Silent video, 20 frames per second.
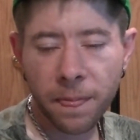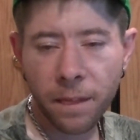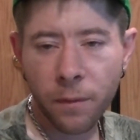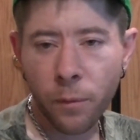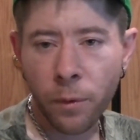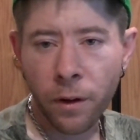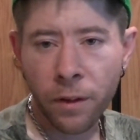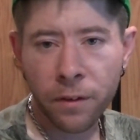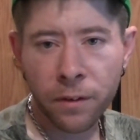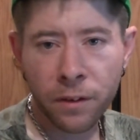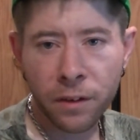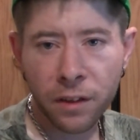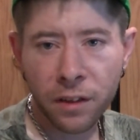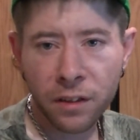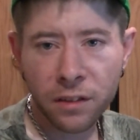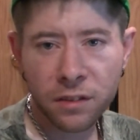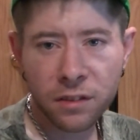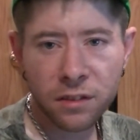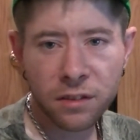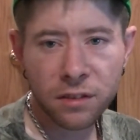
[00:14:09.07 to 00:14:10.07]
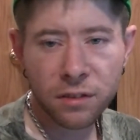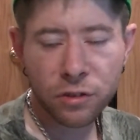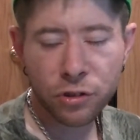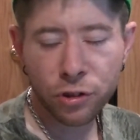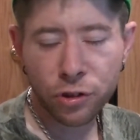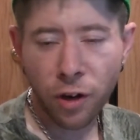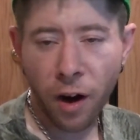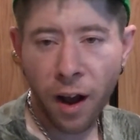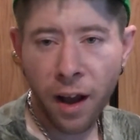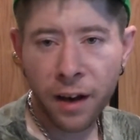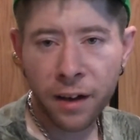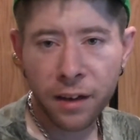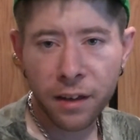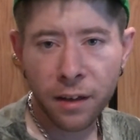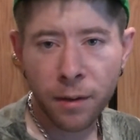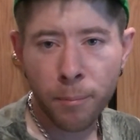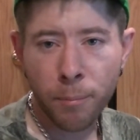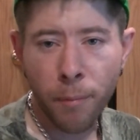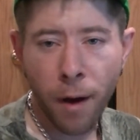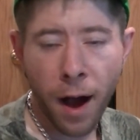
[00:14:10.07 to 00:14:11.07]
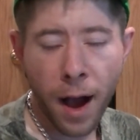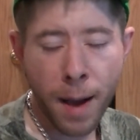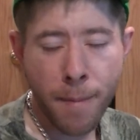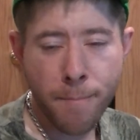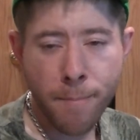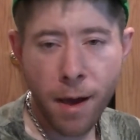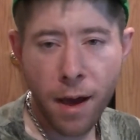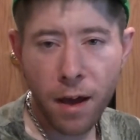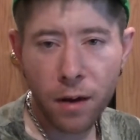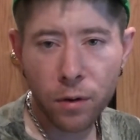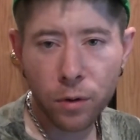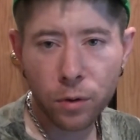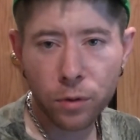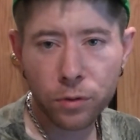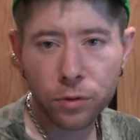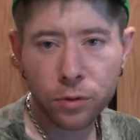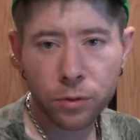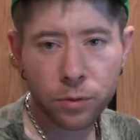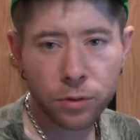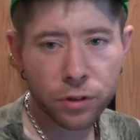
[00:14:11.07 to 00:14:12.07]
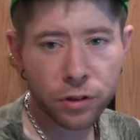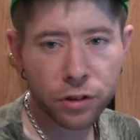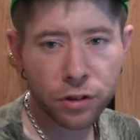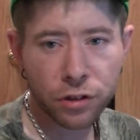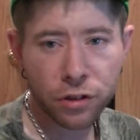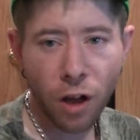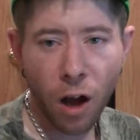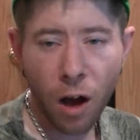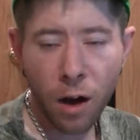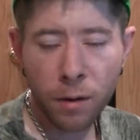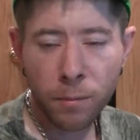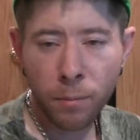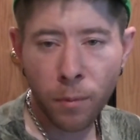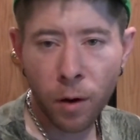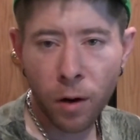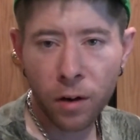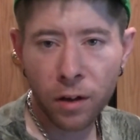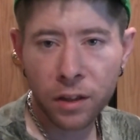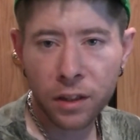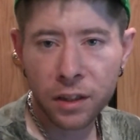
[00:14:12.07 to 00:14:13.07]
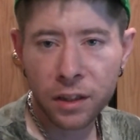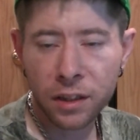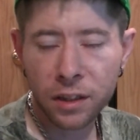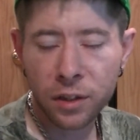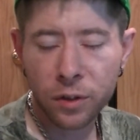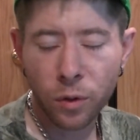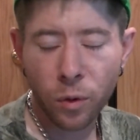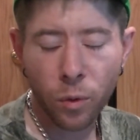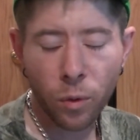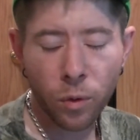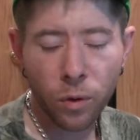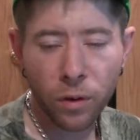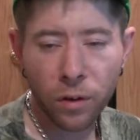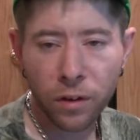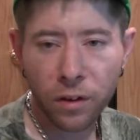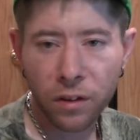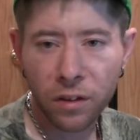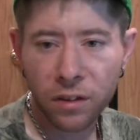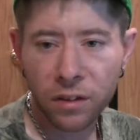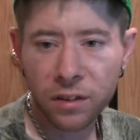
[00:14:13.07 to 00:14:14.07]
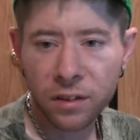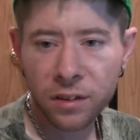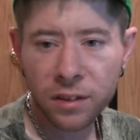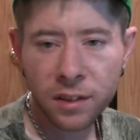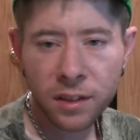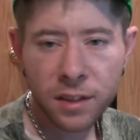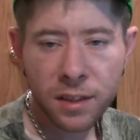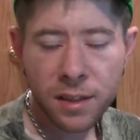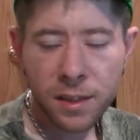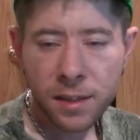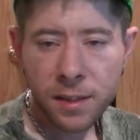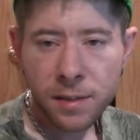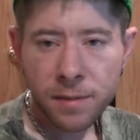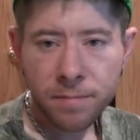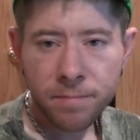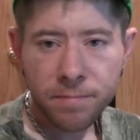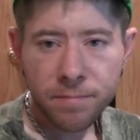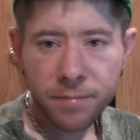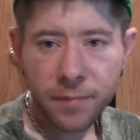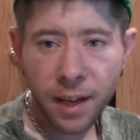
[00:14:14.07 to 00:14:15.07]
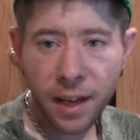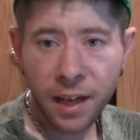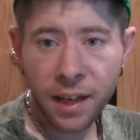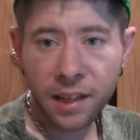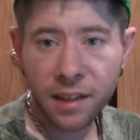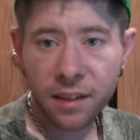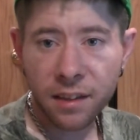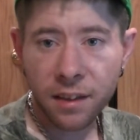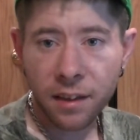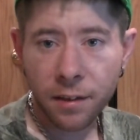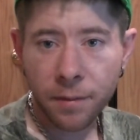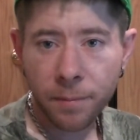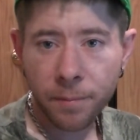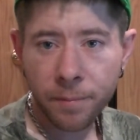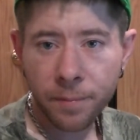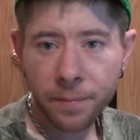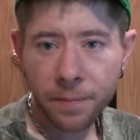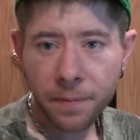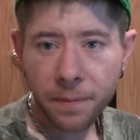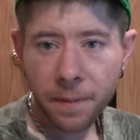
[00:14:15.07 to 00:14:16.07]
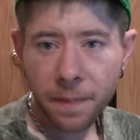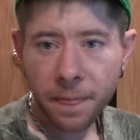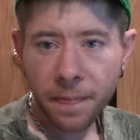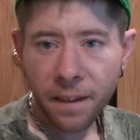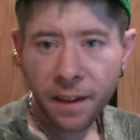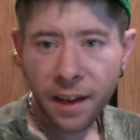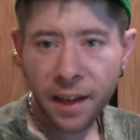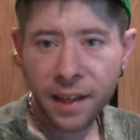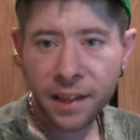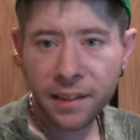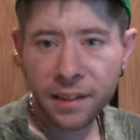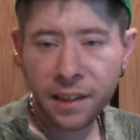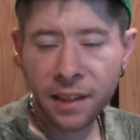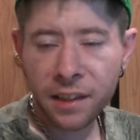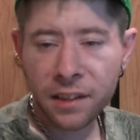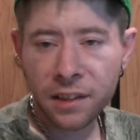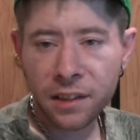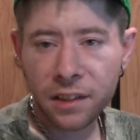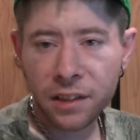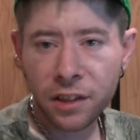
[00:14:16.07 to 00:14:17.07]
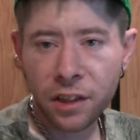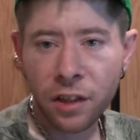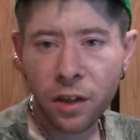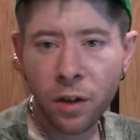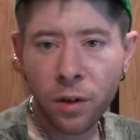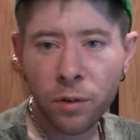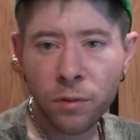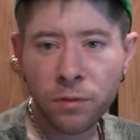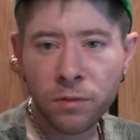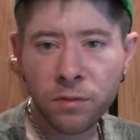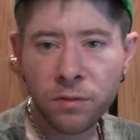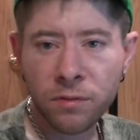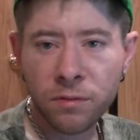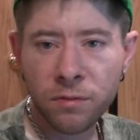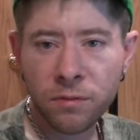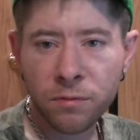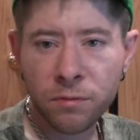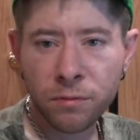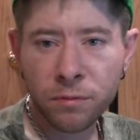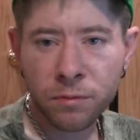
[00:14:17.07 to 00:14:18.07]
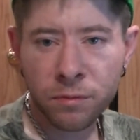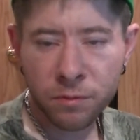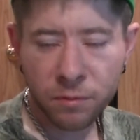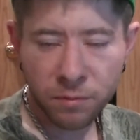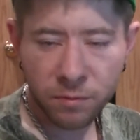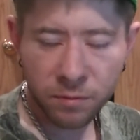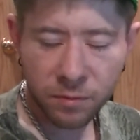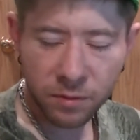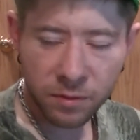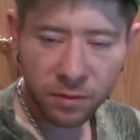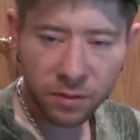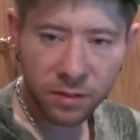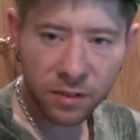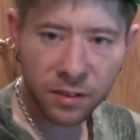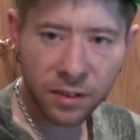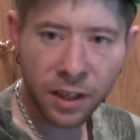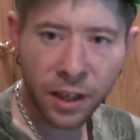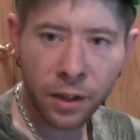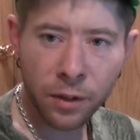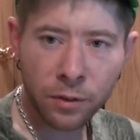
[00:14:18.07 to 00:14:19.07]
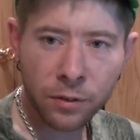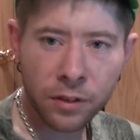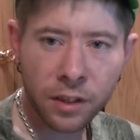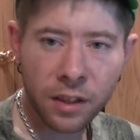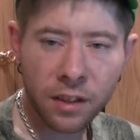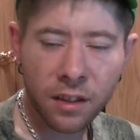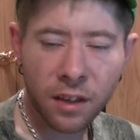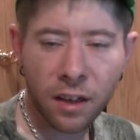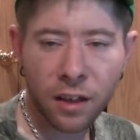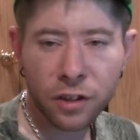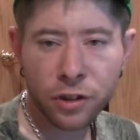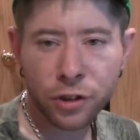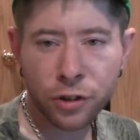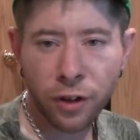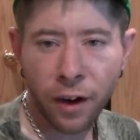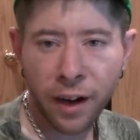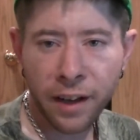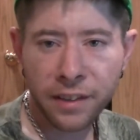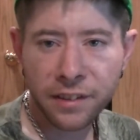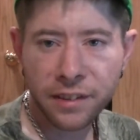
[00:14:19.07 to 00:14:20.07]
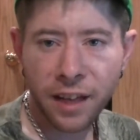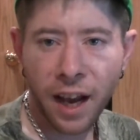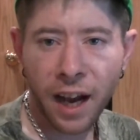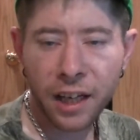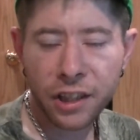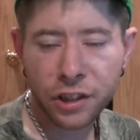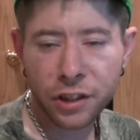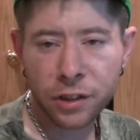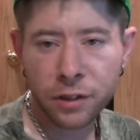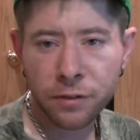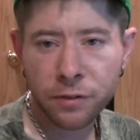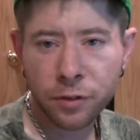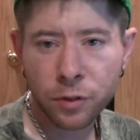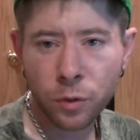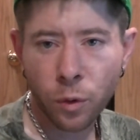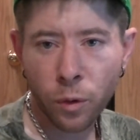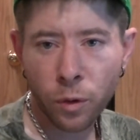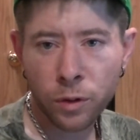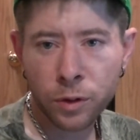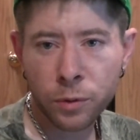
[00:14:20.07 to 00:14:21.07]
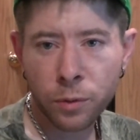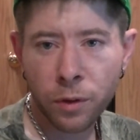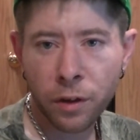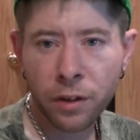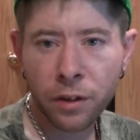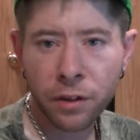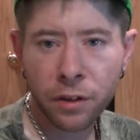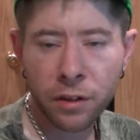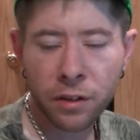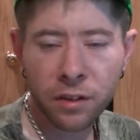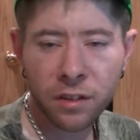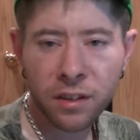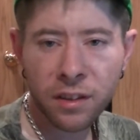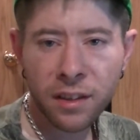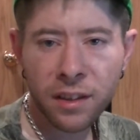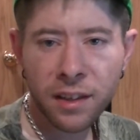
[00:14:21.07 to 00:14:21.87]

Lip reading: whether it's trying to buy metals or stock market or anything that, deals in a transaction of sorts where you're